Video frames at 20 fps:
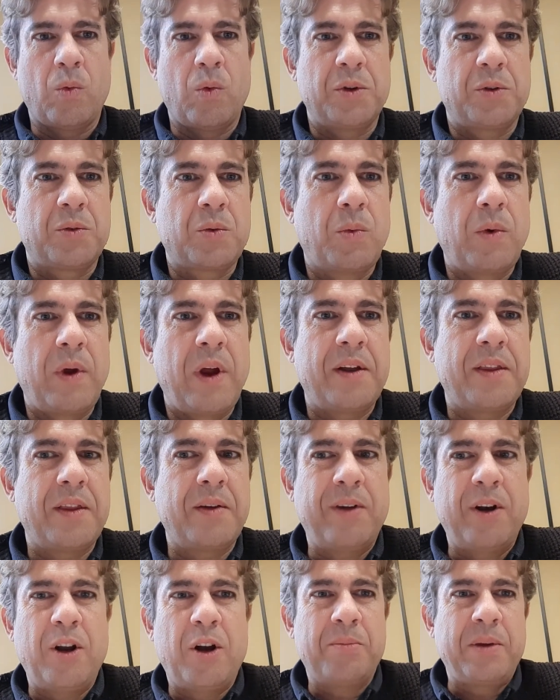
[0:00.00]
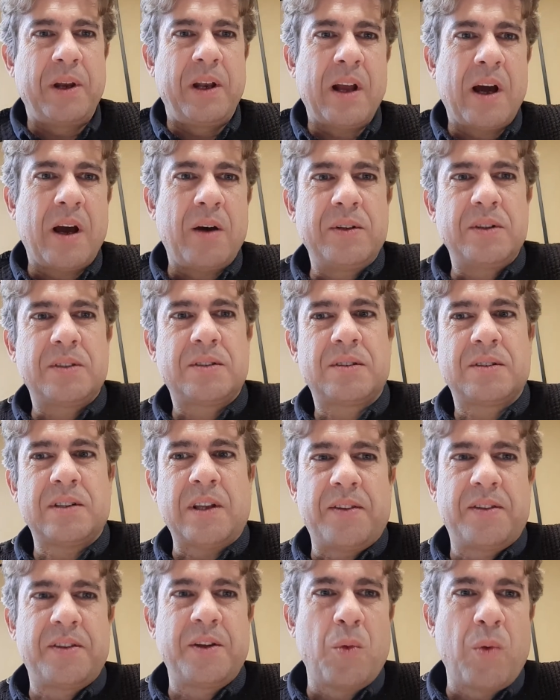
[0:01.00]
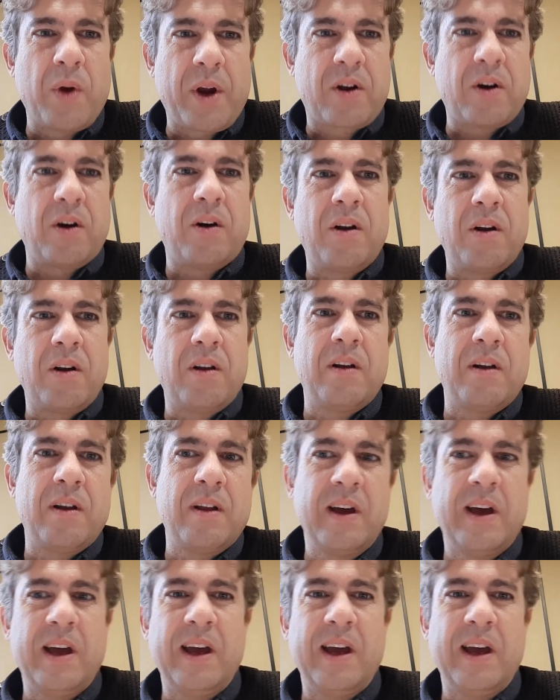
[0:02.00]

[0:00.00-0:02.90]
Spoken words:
what we are developing now is something we call